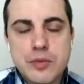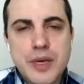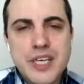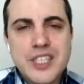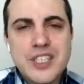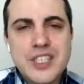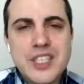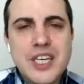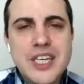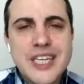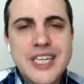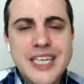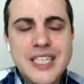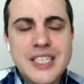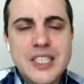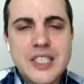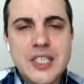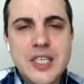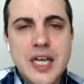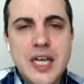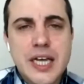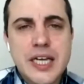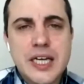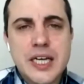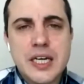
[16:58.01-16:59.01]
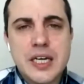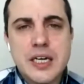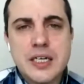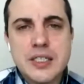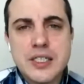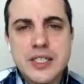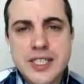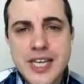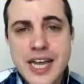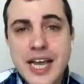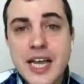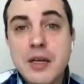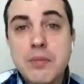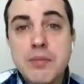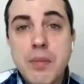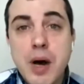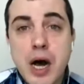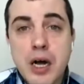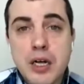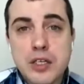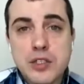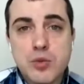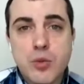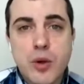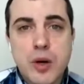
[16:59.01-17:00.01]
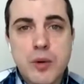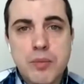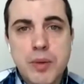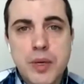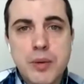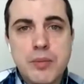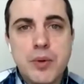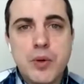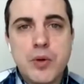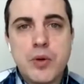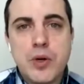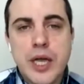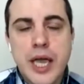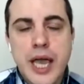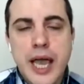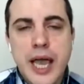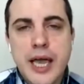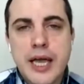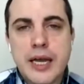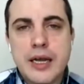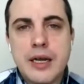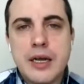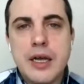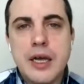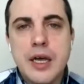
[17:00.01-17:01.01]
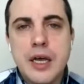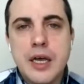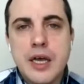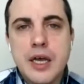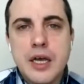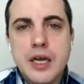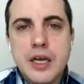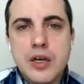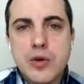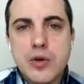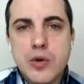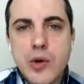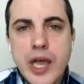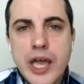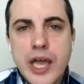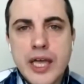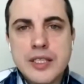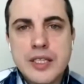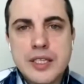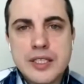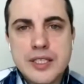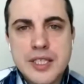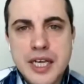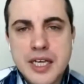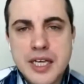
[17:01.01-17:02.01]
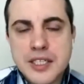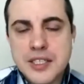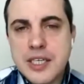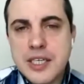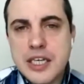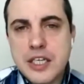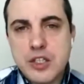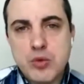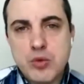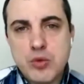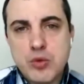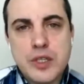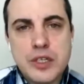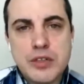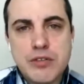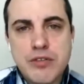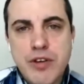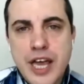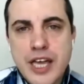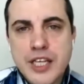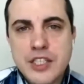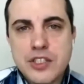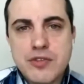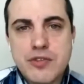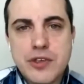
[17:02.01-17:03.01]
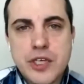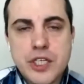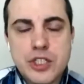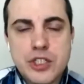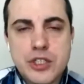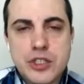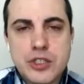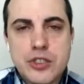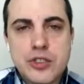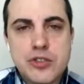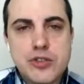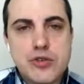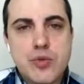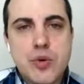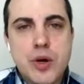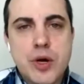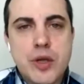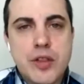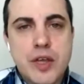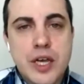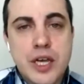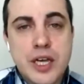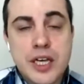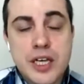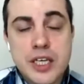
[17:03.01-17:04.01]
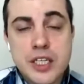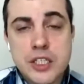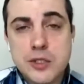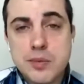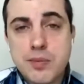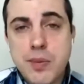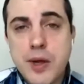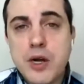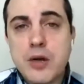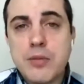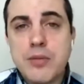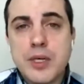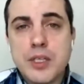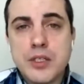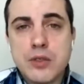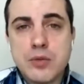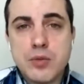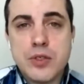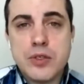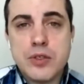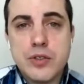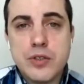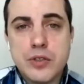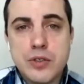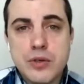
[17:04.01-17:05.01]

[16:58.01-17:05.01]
Basically, it's like a sandbox where people can create a testnet with advanced features where they can experiment with new